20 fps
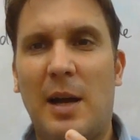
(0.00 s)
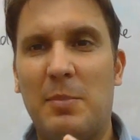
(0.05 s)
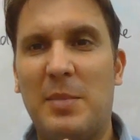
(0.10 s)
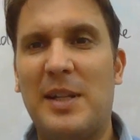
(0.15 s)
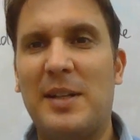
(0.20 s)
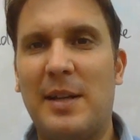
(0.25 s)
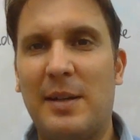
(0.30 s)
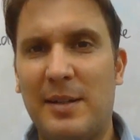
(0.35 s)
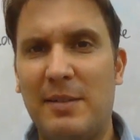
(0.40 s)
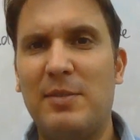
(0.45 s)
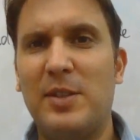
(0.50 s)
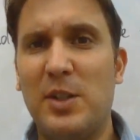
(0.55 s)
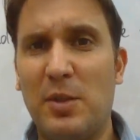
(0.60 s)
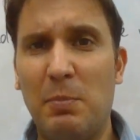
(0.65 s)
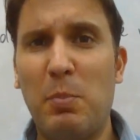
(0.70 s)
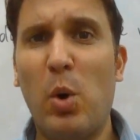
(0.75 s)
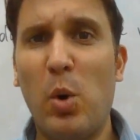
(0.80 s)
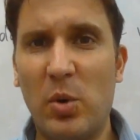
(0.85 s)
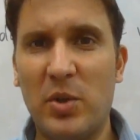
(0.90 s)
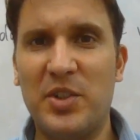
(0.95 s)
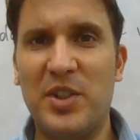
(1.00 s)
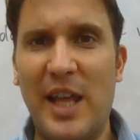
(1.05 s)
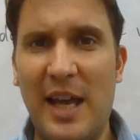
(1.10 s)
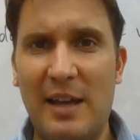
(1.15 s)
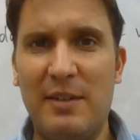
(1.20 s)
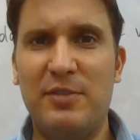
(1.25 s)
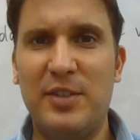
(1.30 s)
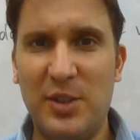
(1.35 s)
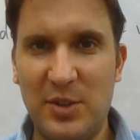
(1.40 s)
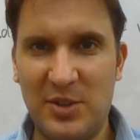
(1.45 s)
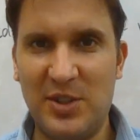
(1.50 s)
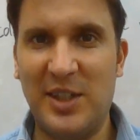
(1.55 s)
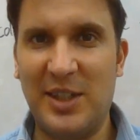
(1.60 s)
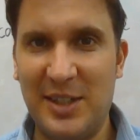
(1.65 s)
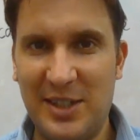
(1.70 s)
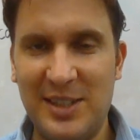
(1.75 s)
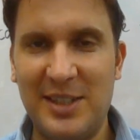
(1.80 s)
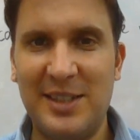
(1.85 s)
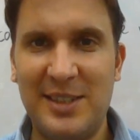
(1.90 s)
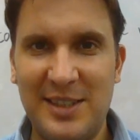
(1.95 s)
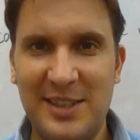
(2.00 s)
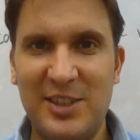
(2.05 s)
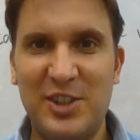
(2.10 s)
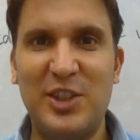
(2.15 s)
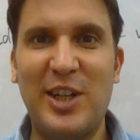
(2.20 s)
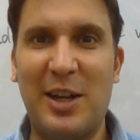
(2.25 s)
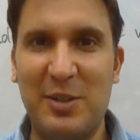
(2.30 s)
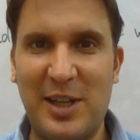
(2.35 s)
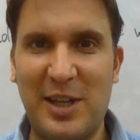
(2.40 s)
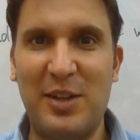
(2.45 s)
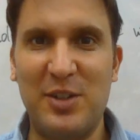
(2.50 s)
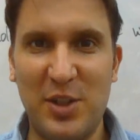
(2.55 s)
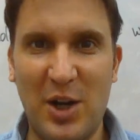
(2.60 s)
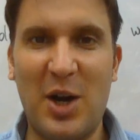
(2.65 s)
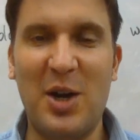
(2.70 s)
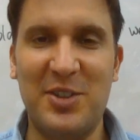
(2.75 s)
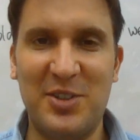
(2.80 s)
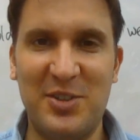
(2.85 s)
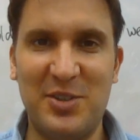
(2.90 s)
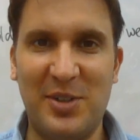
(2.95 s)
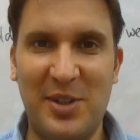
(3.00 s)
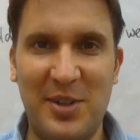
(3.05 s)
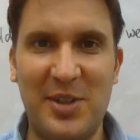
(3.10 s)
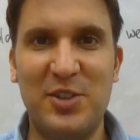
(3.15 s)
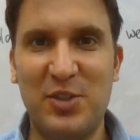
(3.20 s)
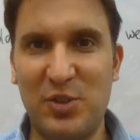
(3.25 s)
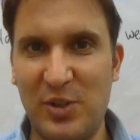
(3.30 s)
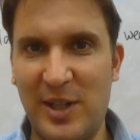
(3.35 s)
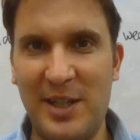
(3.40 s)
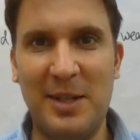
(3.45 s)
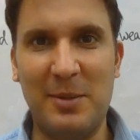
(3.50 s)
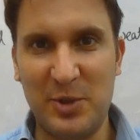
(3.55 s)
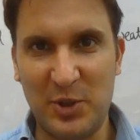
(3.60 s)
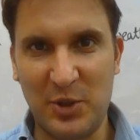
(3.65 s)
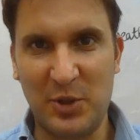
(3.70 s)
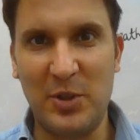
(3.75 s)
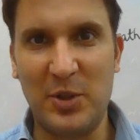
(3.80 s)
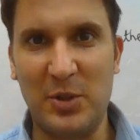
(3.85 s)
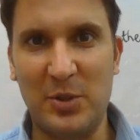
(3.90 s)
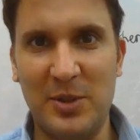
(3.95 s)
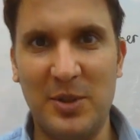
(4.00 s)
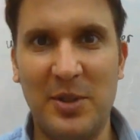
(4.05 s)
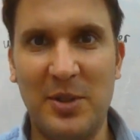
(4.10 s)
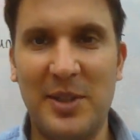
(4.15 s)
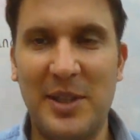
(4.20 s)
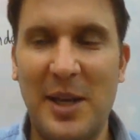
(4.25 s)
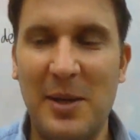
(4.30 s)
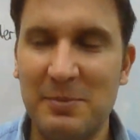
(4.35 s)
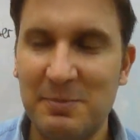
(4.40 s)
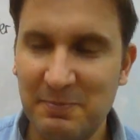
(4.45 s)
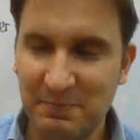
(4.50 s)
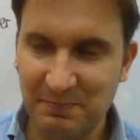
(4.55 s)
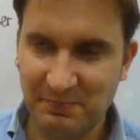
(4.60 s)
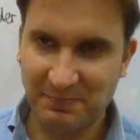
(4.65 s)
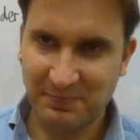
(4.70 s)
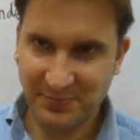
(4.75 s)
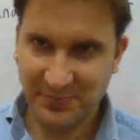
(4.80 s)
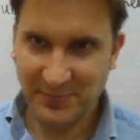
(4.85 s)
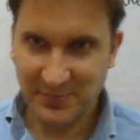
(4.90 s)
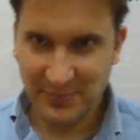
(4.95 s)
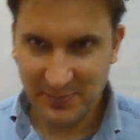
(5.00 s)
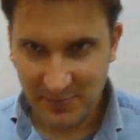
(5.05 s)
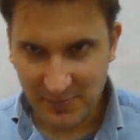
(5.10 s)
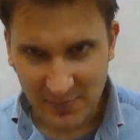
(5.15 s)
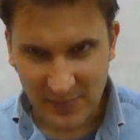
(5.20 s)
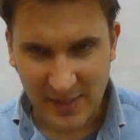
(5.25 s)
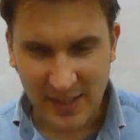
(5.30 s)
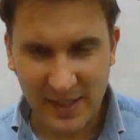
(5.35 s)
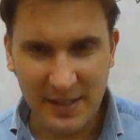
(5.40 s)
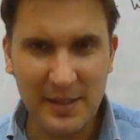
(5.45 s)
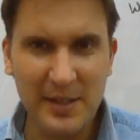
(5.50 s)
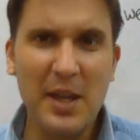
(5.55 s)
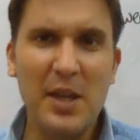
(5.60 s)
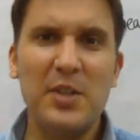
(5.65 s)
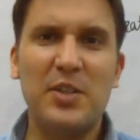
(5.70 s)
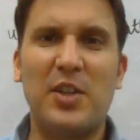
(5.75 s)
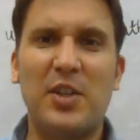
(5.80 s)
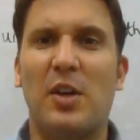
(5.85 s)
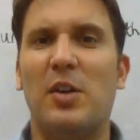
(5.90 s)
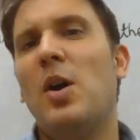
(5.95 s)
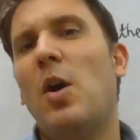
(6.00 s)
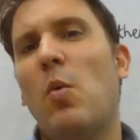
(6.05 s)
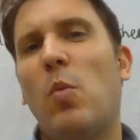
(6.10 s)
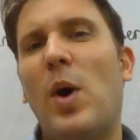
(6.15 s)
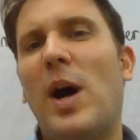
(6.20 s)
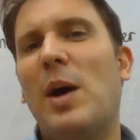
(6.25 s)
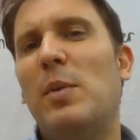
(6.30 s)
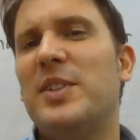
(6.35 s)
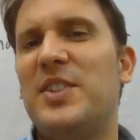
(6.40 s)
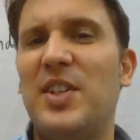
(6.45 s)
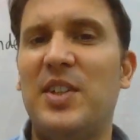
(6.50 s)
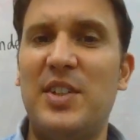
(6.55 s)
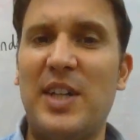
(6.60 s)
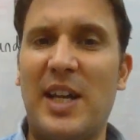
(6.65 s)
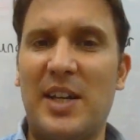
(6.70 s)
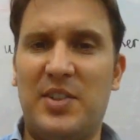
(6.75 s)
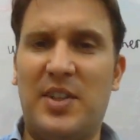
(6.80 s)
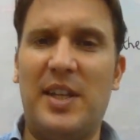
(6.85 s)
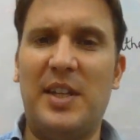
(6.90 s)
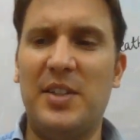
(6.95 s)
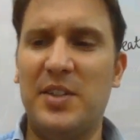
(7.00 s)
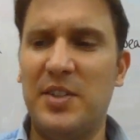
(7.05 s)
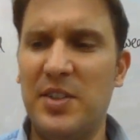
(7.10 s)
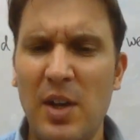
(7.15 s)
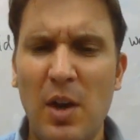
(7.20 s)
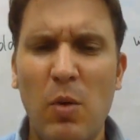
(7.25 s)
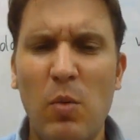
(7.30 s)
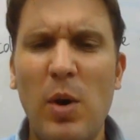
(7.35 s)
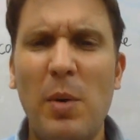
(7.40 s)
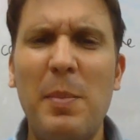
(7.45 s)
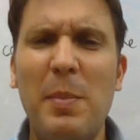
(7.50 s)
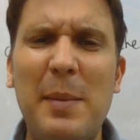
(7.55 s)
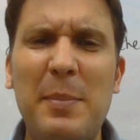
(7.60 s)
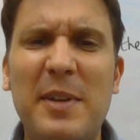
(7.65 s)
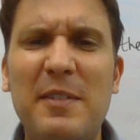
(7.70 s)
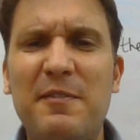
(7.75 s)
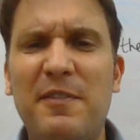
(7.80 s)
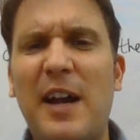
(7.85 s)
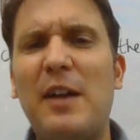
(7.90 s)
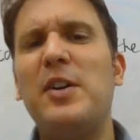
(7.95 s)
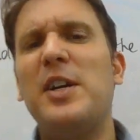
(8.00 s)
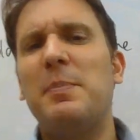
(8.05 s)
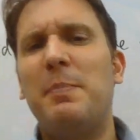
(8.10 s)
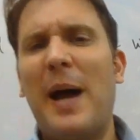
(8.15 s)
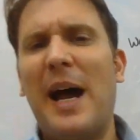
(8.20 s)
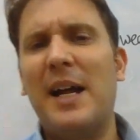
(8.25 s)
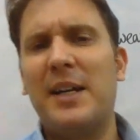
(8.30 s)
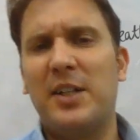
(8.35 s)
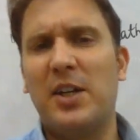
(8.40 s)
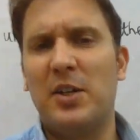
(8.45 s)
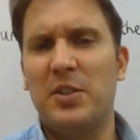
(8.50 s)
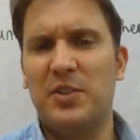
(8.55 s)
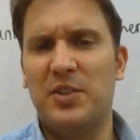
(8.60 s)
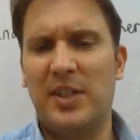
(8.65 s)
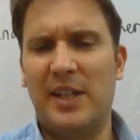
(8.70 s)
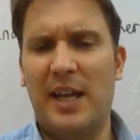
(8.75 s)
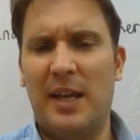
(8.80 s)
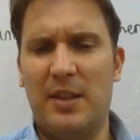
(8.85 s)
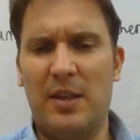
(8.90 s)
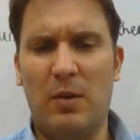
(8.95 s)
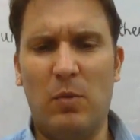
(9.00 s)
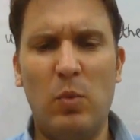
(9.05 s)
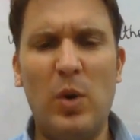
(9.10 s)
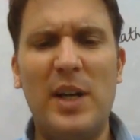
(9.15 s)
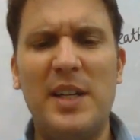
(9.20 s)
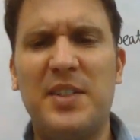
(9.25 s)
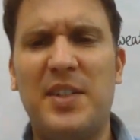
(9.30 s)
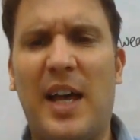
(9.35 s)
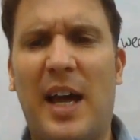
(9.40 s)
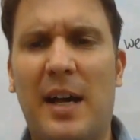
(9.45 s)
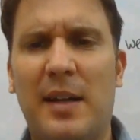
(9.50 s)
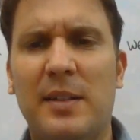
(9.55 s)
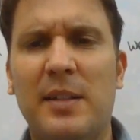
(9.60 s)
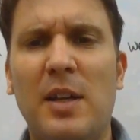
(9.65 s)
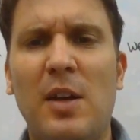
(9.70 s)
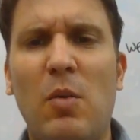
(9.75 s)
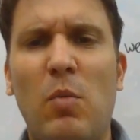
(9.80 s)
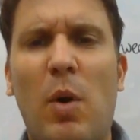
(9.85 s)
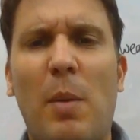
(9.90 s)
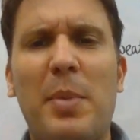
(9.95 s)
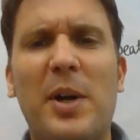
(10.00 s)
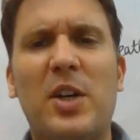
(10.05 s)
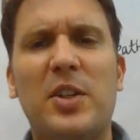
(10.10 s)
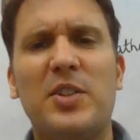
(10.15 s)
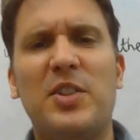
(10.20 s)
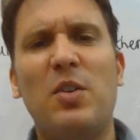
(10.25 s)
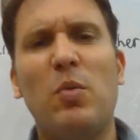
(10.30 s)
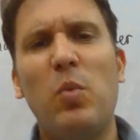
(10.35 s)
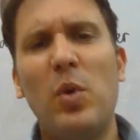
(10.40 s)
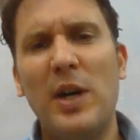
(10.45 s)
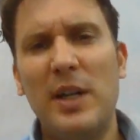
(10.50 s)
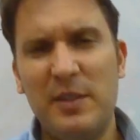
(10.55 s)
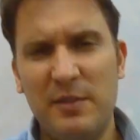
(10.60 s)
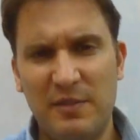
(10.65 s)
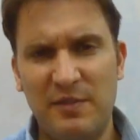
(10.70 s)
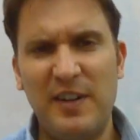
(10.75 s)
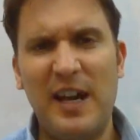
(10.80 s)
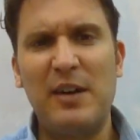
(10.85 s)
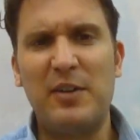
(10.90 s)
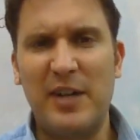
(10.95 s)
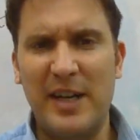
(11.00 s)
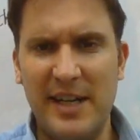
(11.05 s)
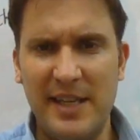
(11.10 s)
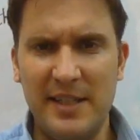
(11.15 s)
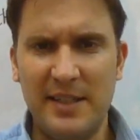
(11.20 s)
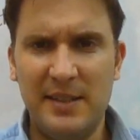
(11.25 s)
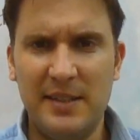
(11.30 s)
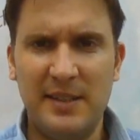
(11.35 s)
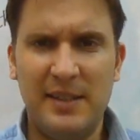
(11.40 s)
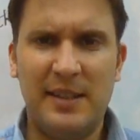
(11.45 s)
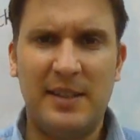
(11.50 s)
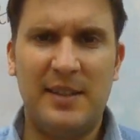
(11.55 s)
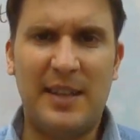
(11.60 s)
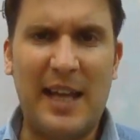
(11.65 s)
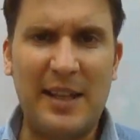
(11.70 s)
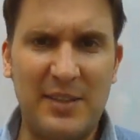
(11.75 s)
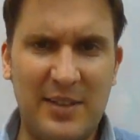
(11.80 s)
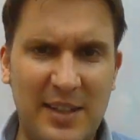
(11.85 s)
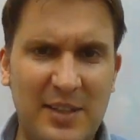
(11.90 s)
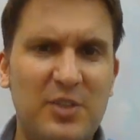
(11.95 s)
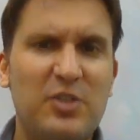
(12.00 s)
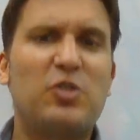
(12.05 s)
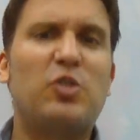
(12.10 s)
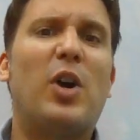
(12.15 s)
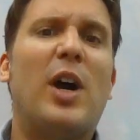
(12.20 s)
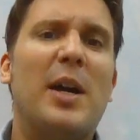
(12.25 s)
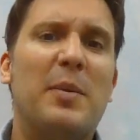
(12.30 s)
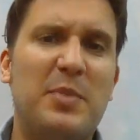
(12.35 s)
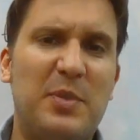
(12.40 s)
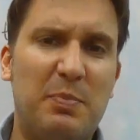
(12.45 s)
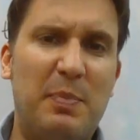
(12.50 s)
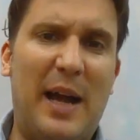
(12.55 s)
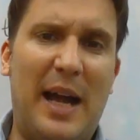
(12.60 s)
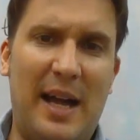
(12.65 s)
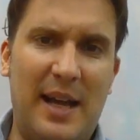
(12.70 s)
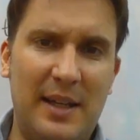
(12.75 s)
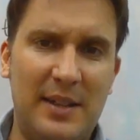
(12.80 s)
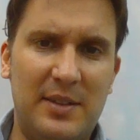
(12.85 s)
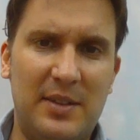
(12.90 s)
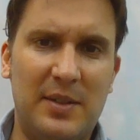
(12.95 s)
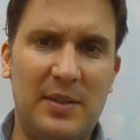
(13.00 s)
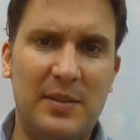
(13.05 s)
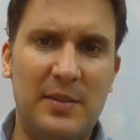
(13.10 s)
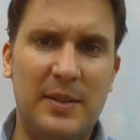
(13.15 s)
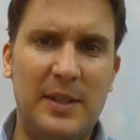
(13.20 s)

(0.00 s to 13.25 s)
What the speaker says: I'm giving you a pause there for you to shout out your answer at the screen. I'm sure you're all doing that. So what I would suggest is, well, maybe very bad goes together. Why is that? Well, because the word very, that describes bad.